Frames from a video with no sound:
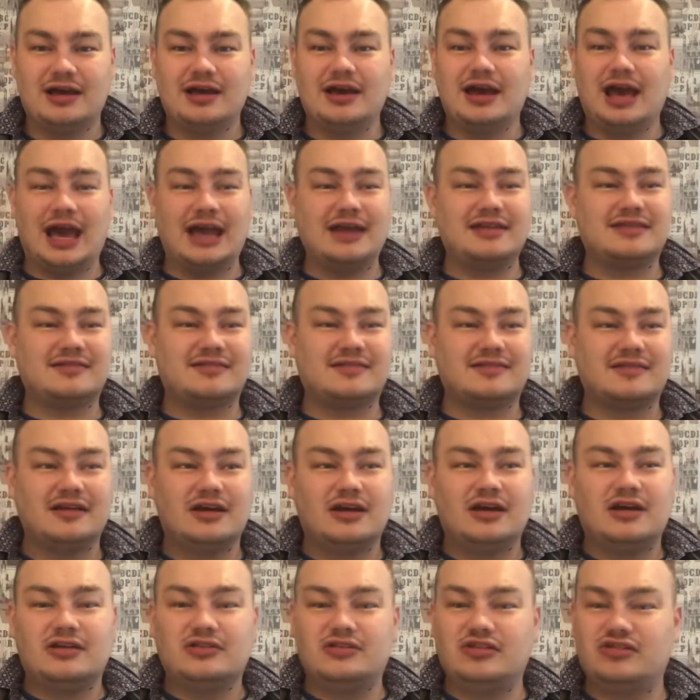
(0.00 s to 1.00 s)
It's
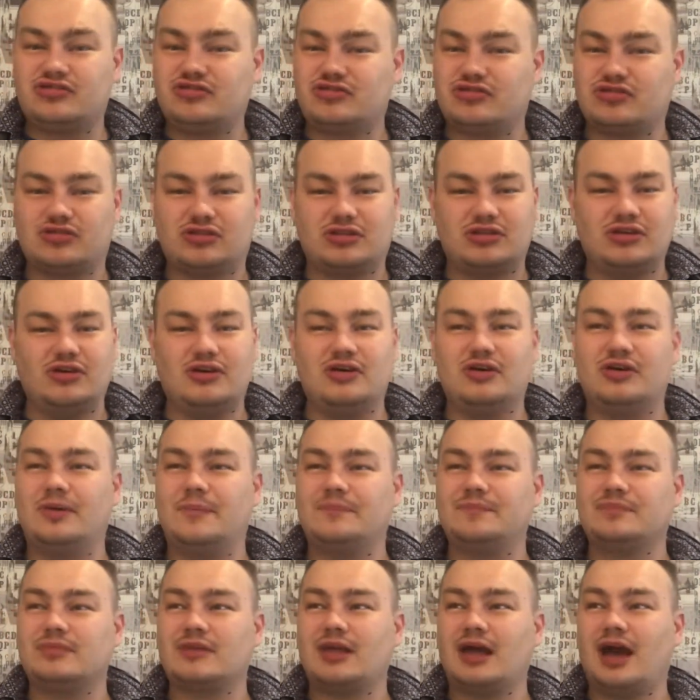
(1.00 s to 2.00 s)
the
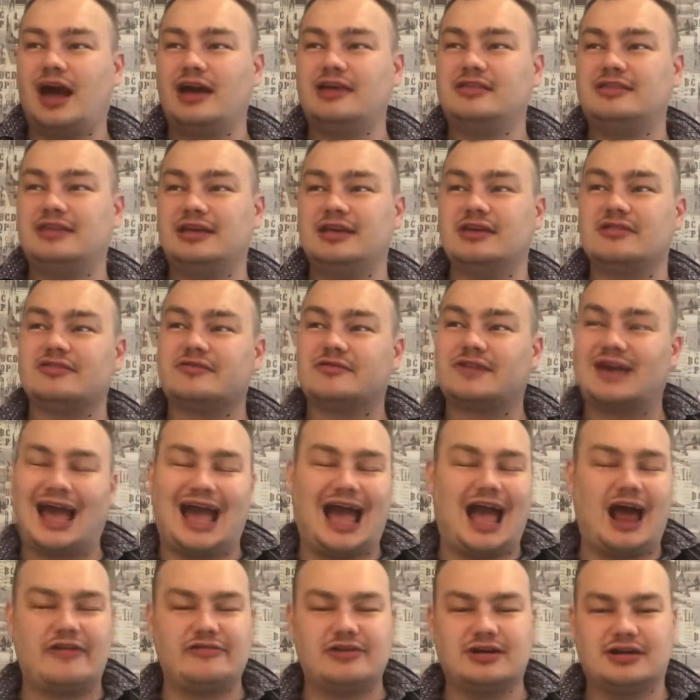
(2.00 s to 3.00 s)
ideas of
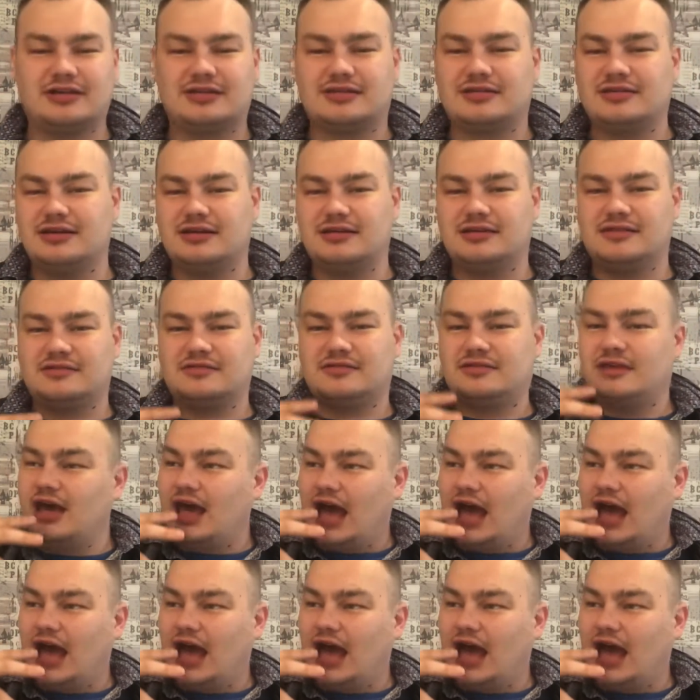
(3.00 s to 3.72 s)
characters